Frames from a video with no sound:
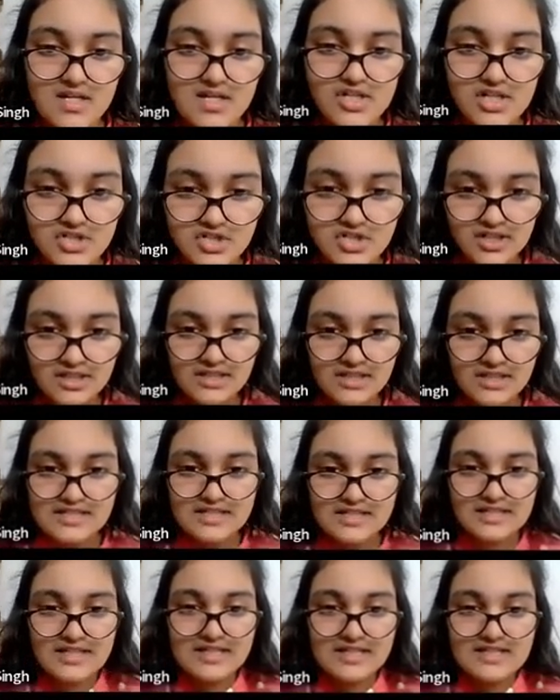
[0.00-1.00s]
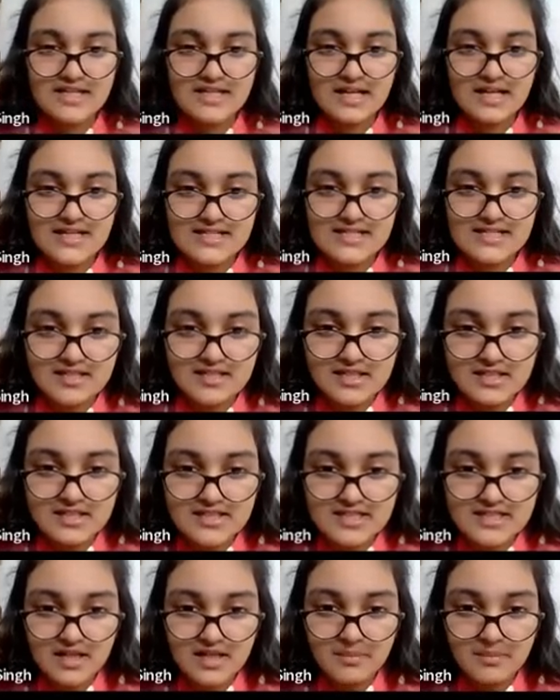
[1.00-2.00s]
Changing the screen size,
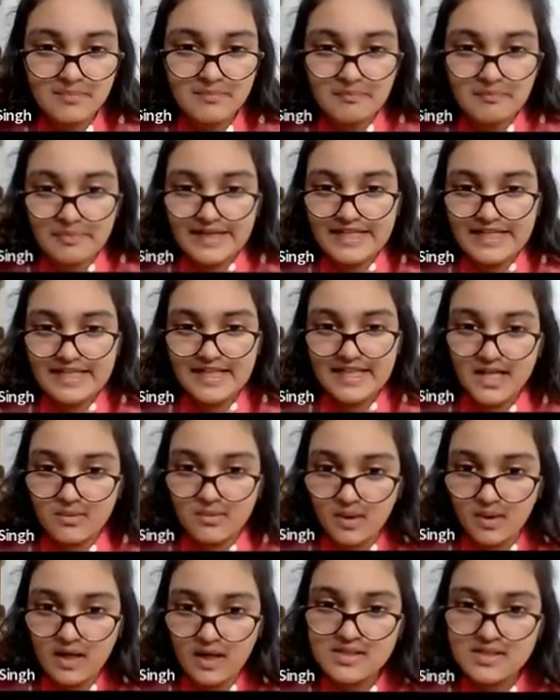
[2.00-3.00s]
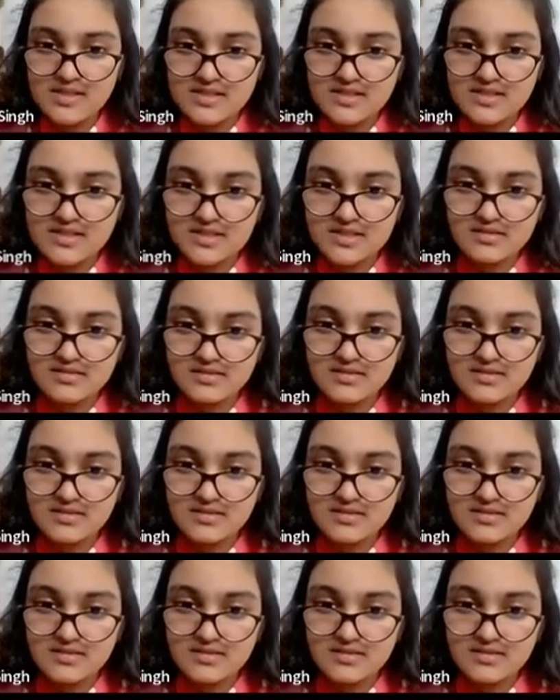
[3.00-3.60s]
it's a bit advanced.